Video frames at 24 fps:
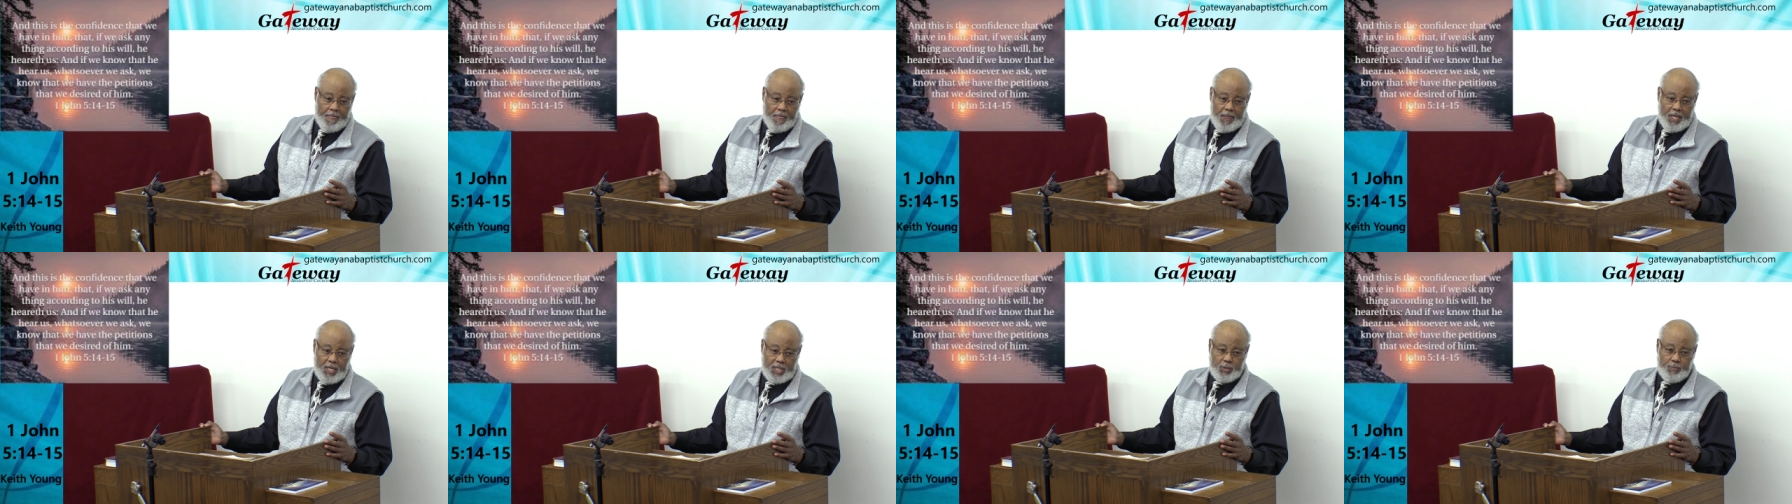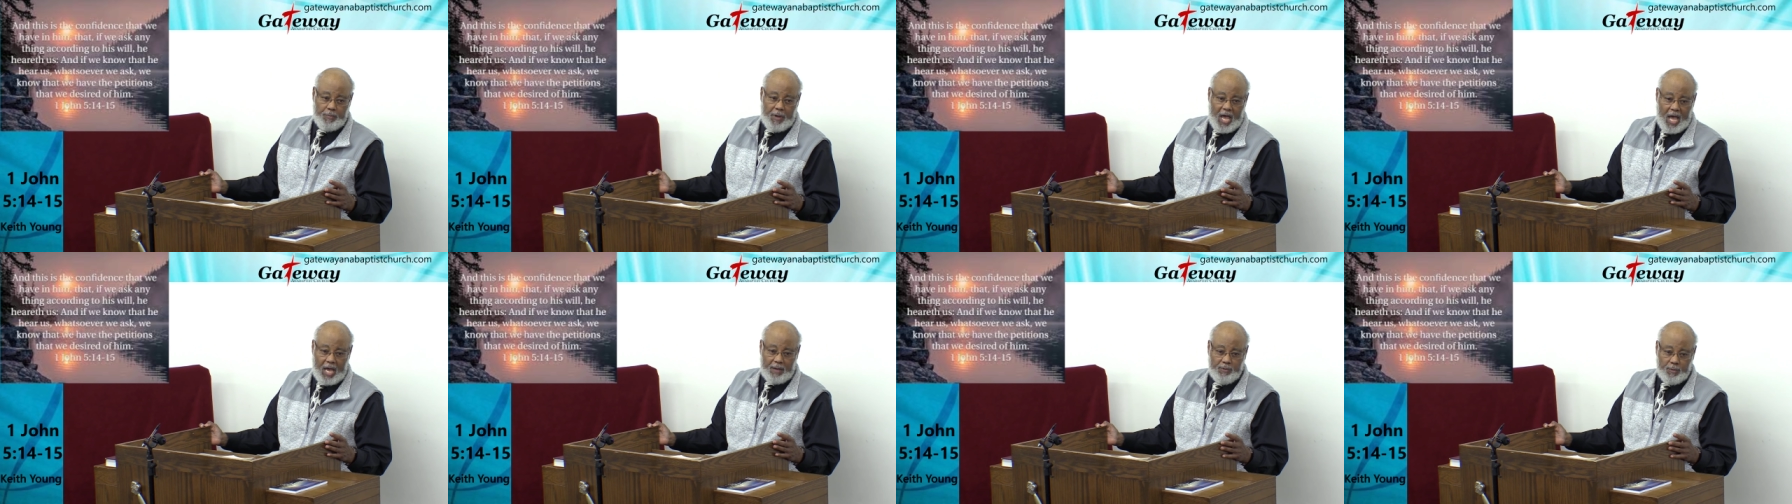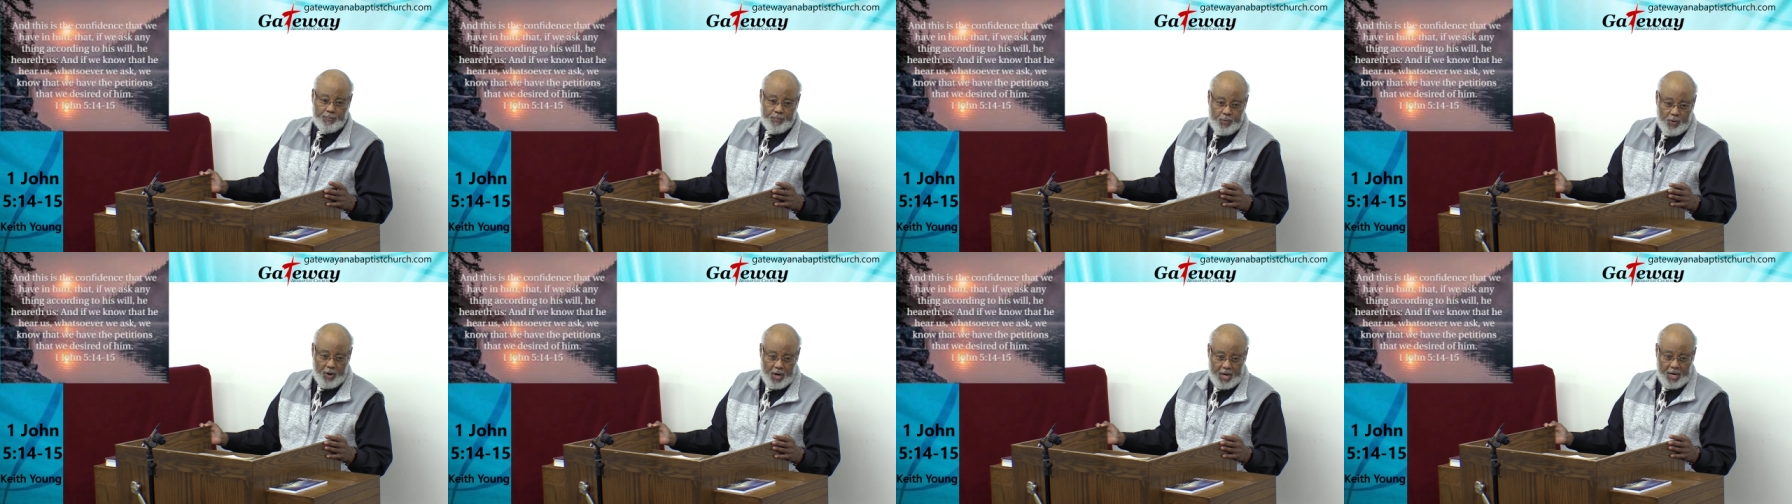these
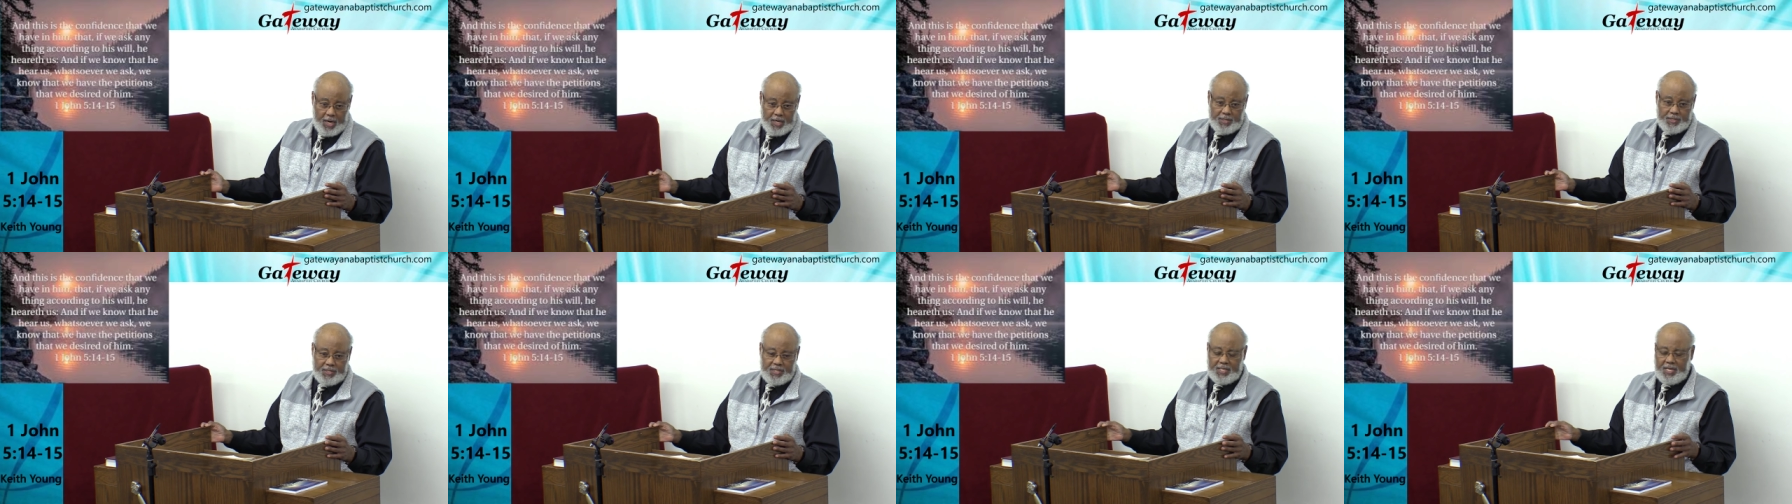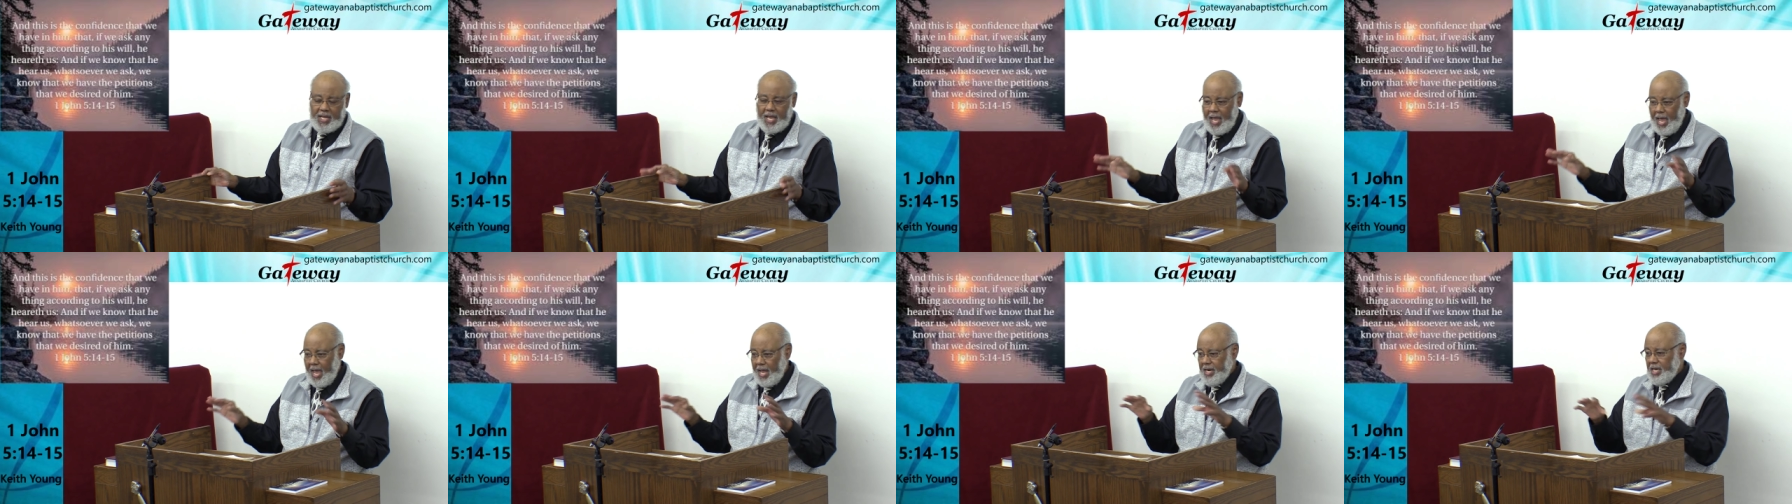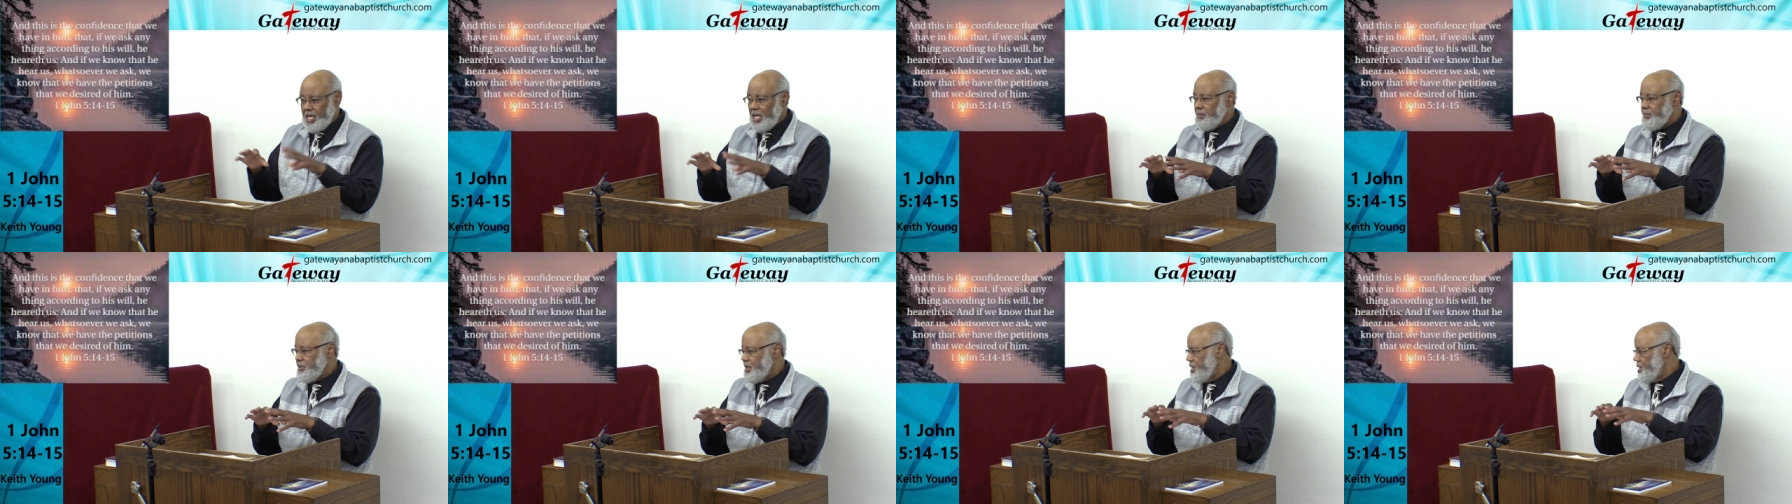Bible prayers, and I
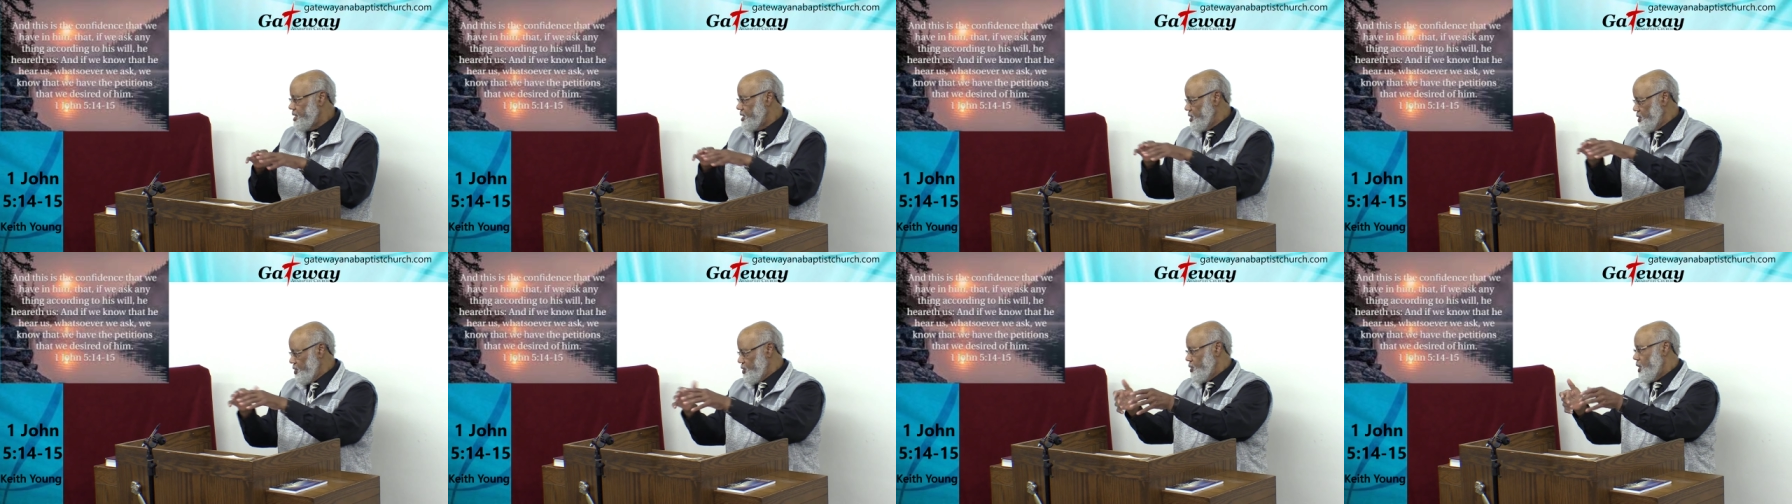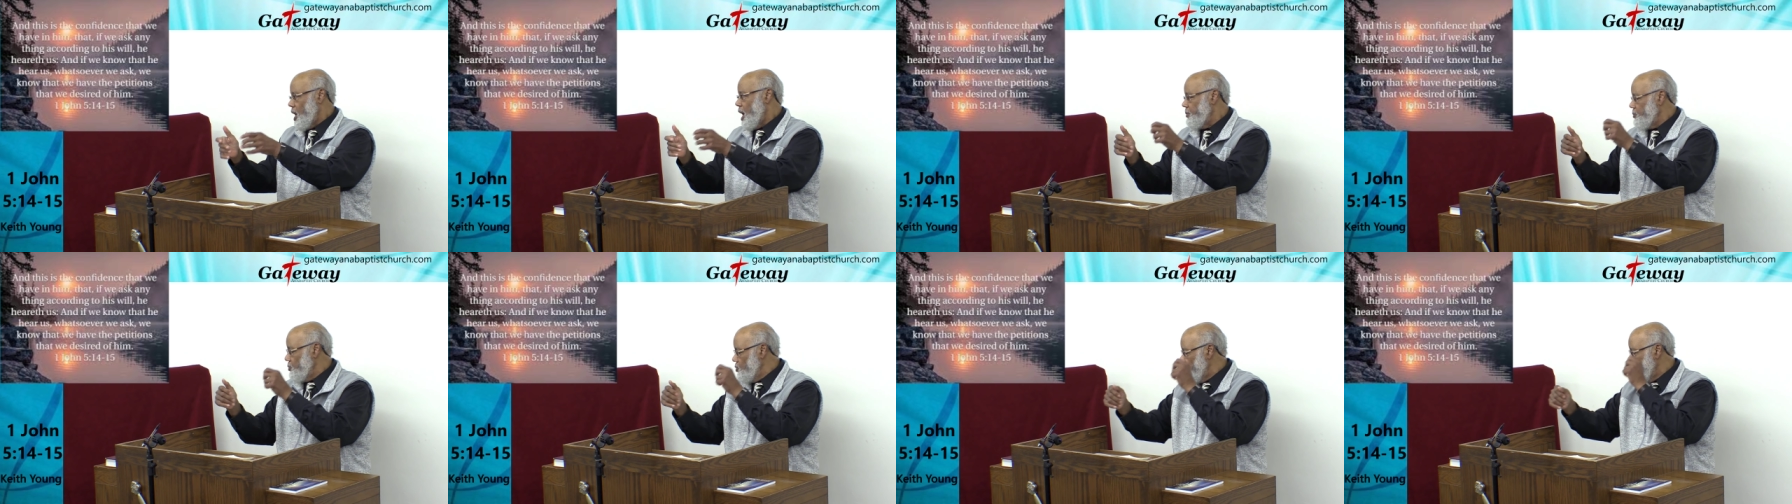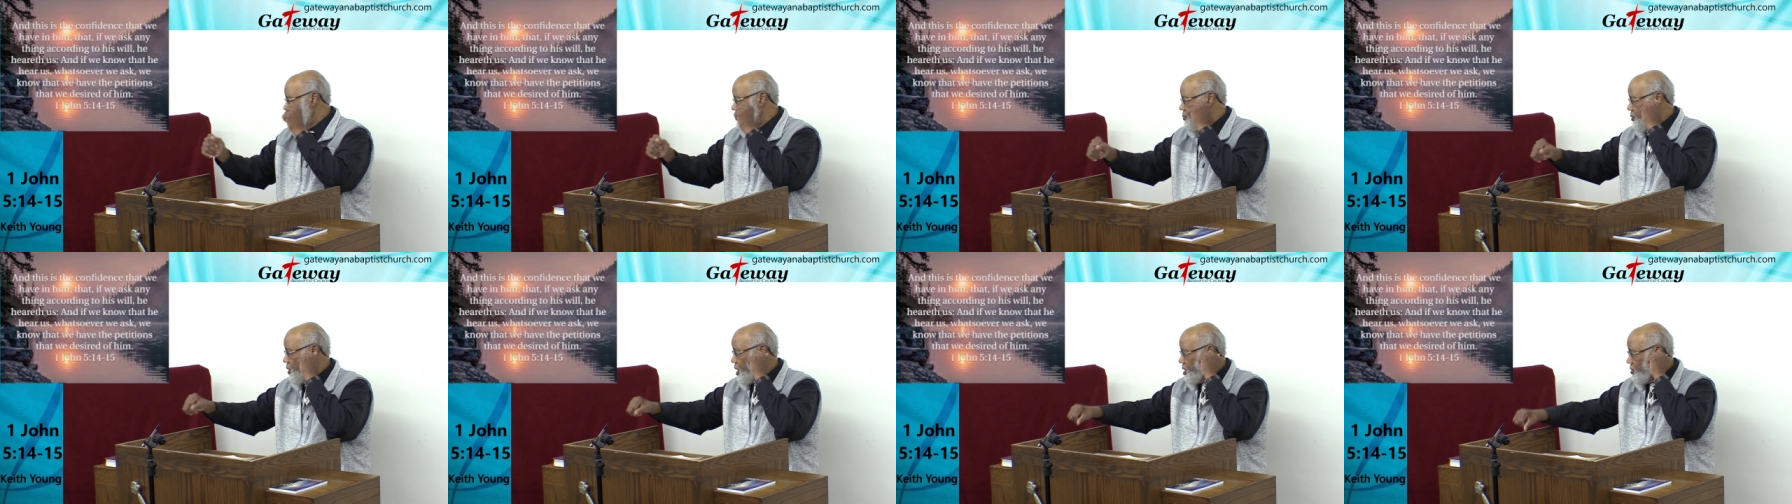limited, you know, I
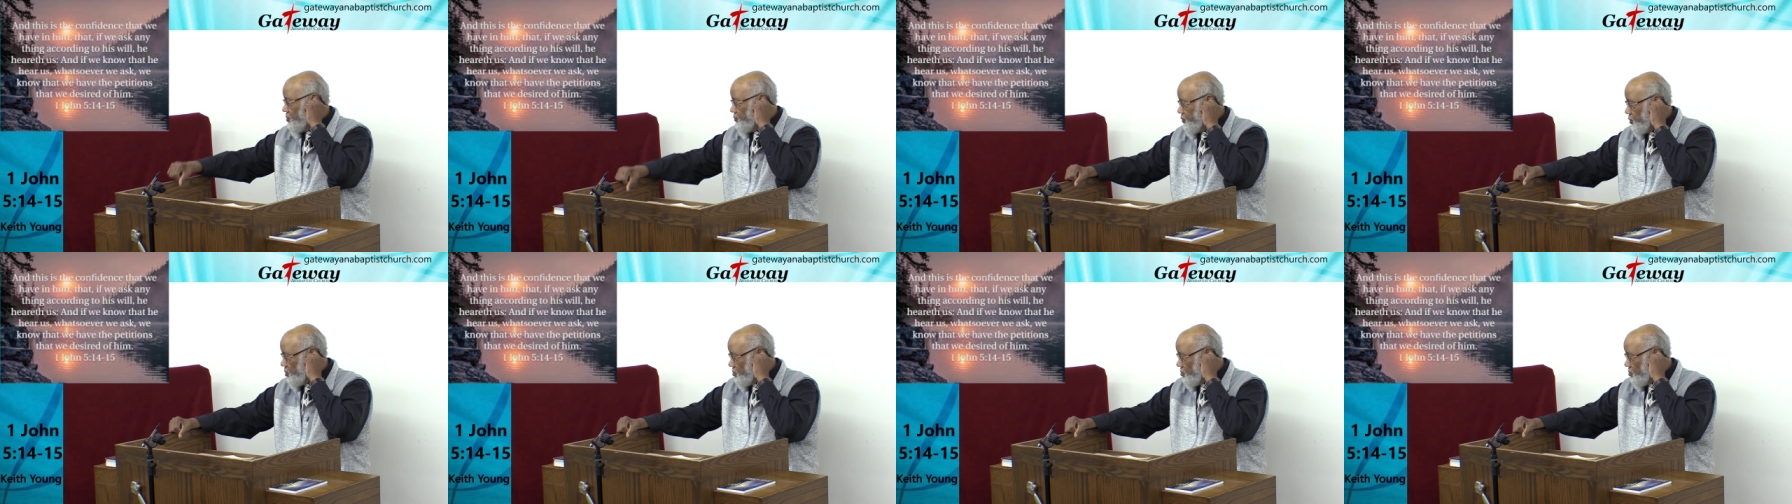really pray them